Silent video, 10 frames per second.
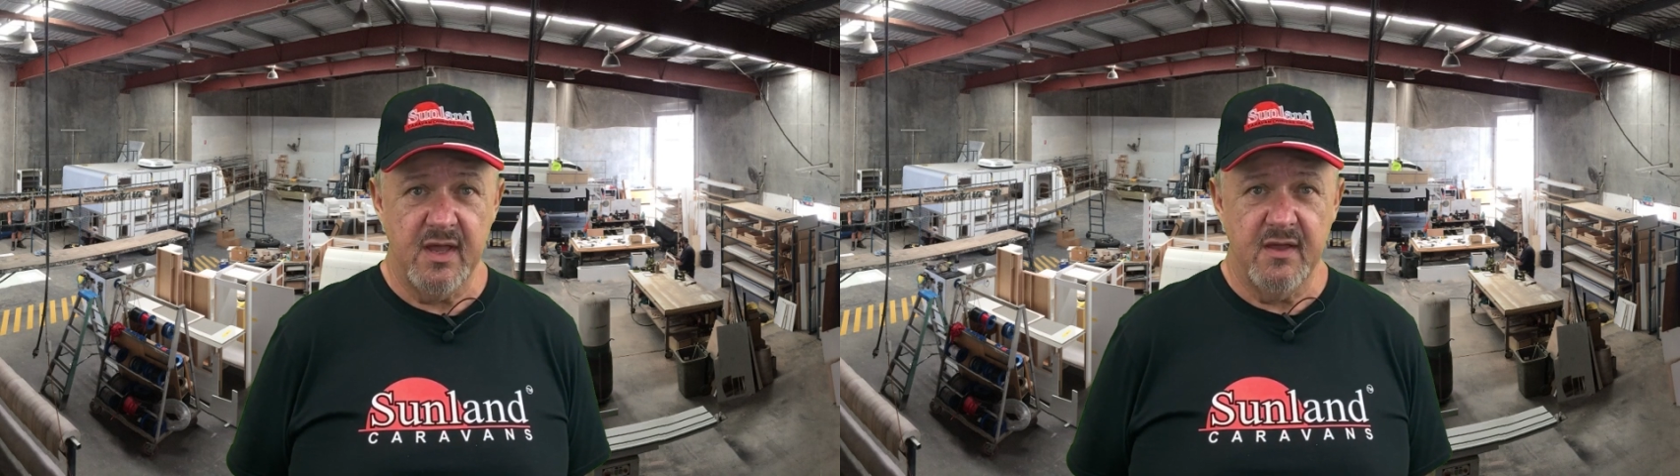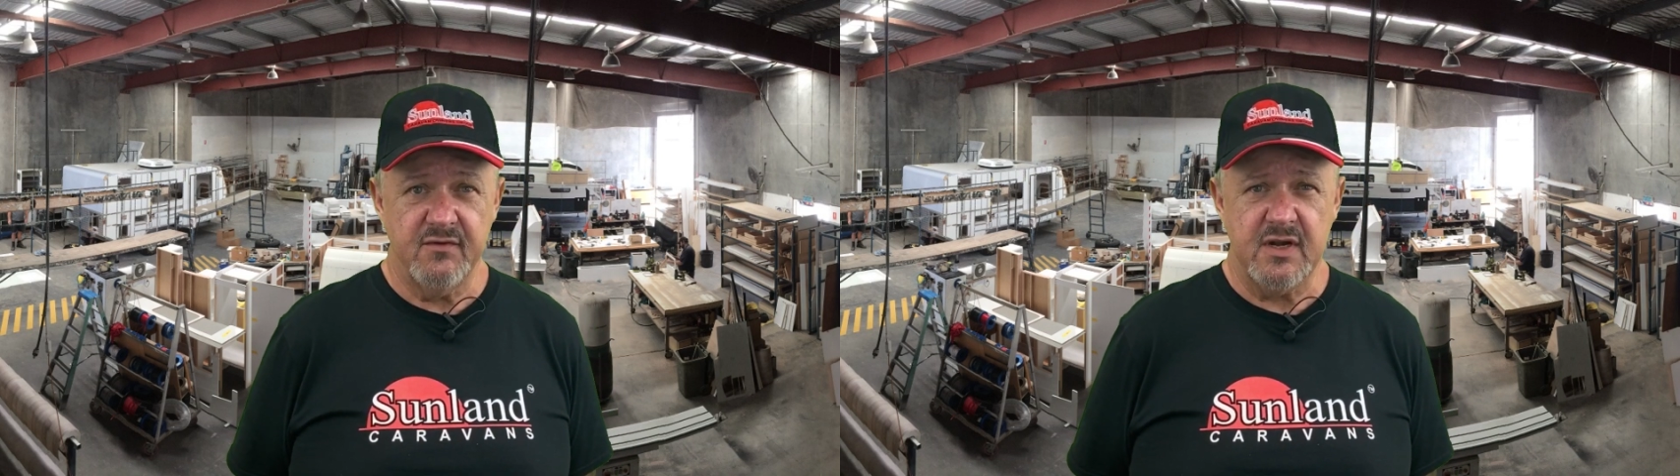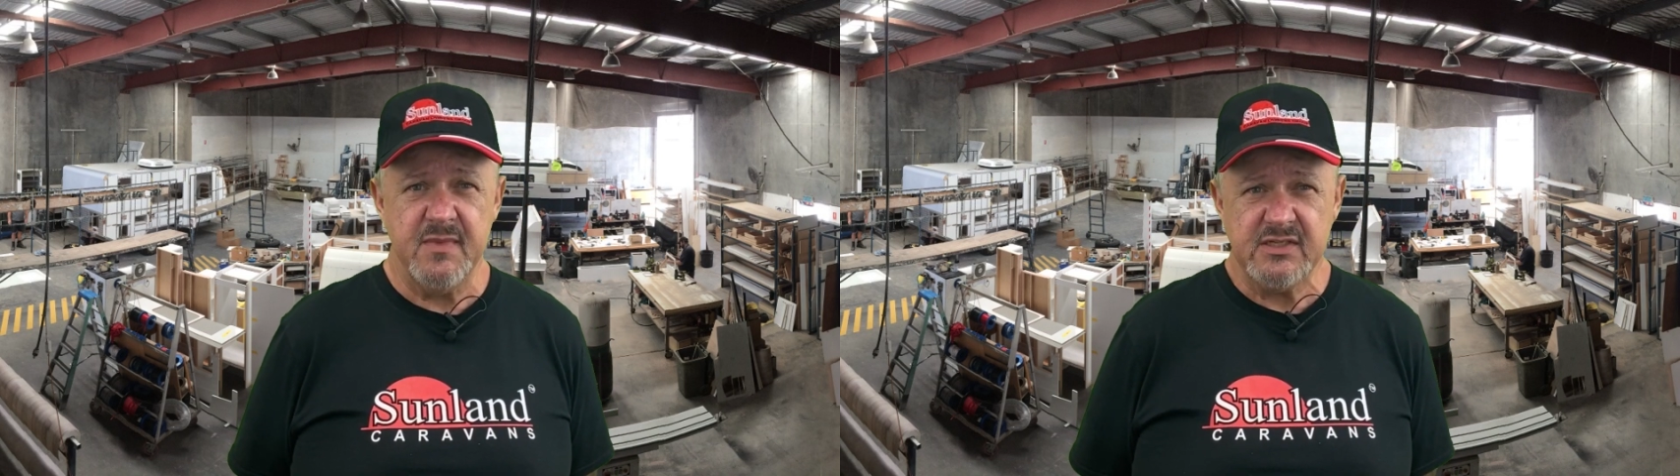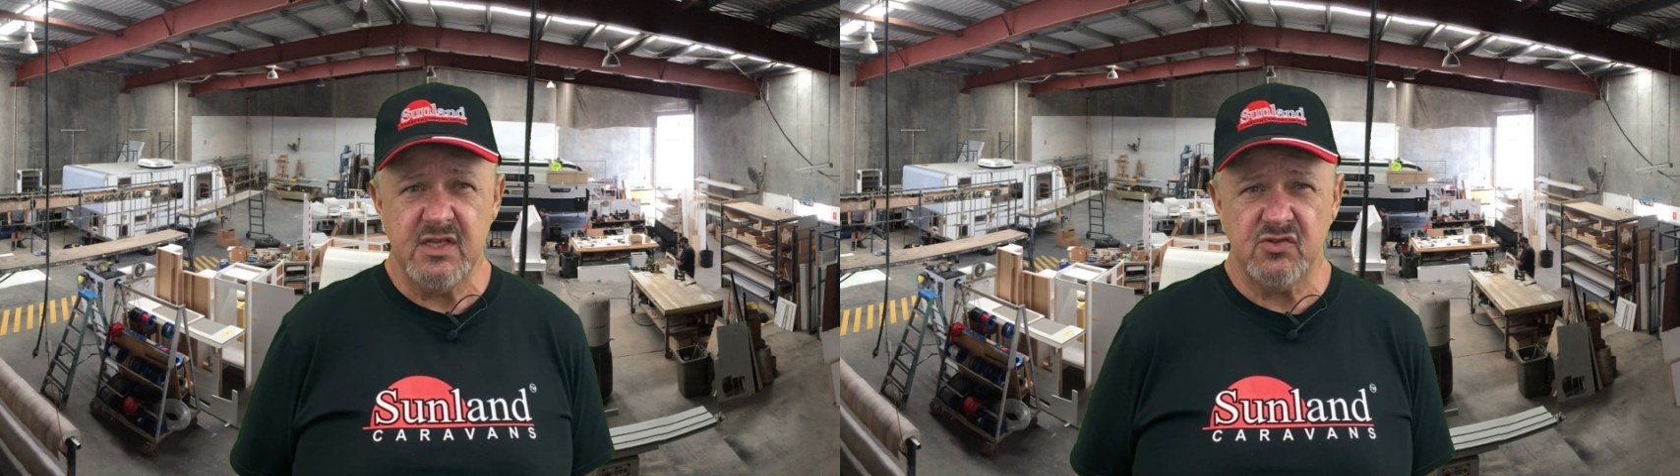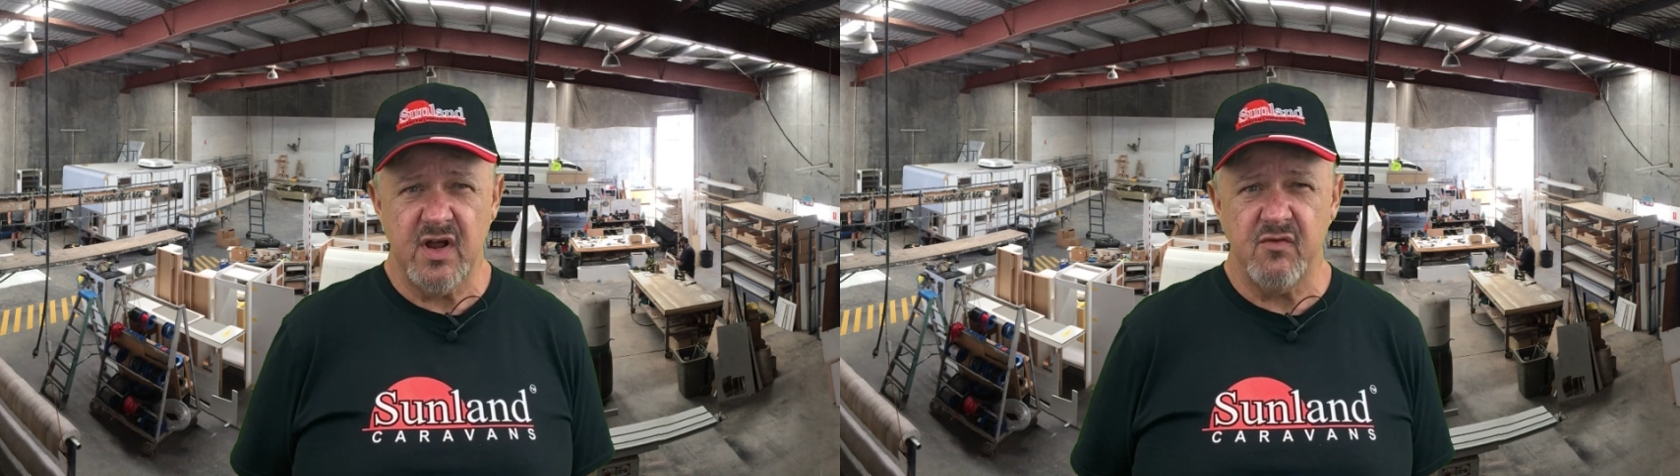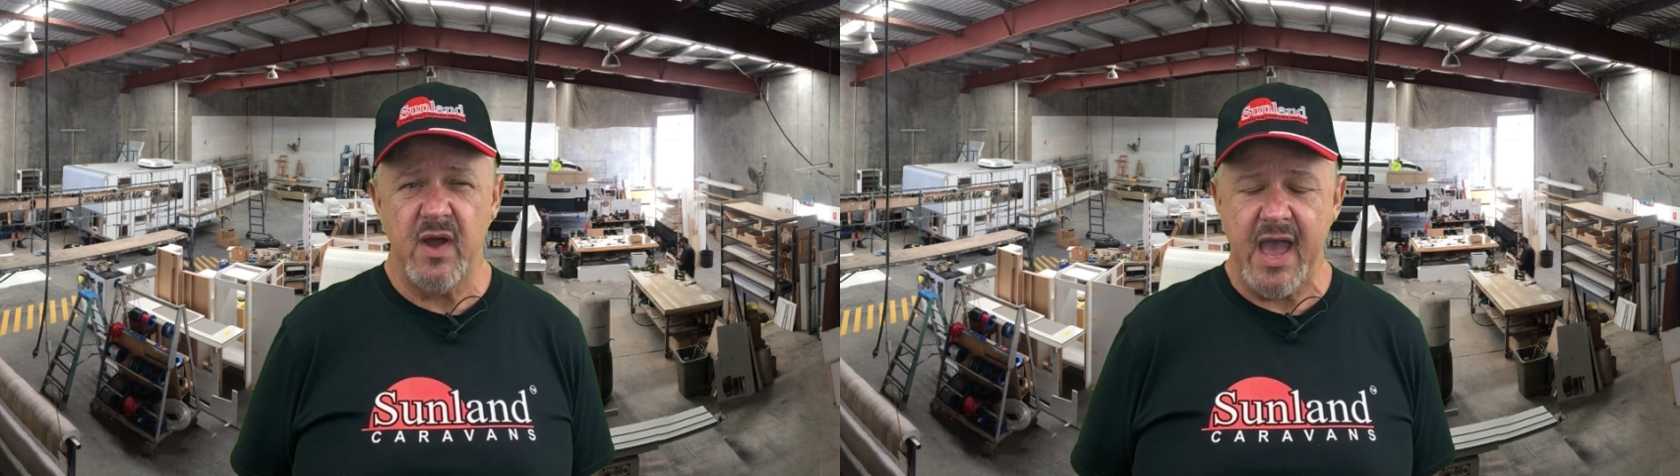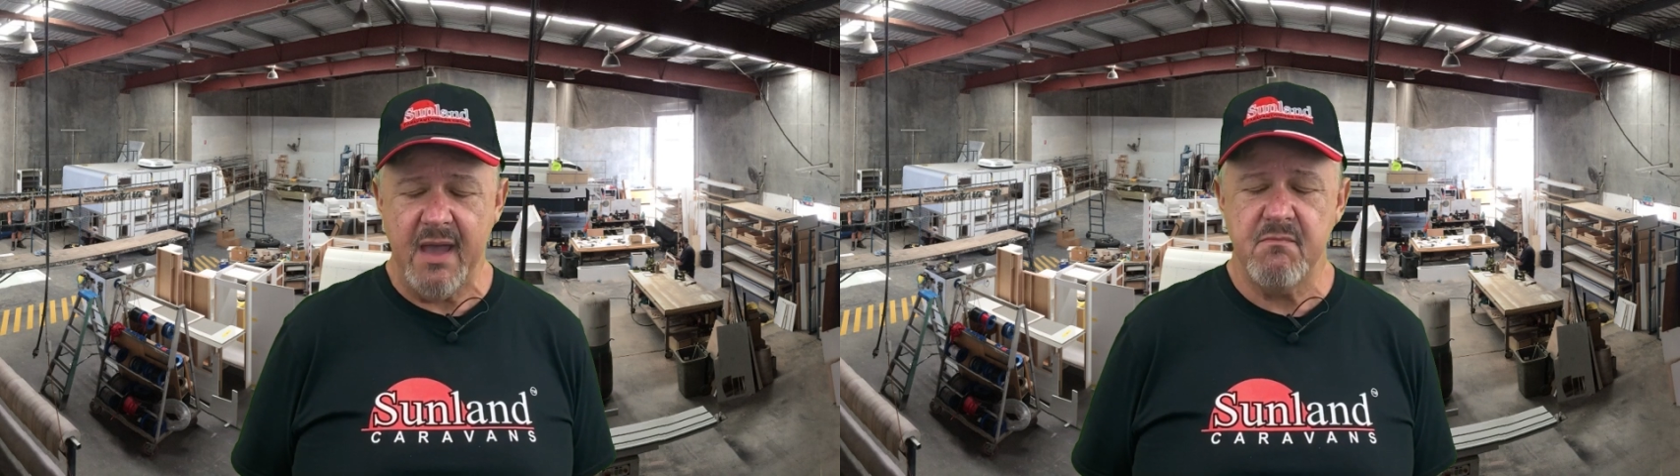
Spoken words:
for domestic travel and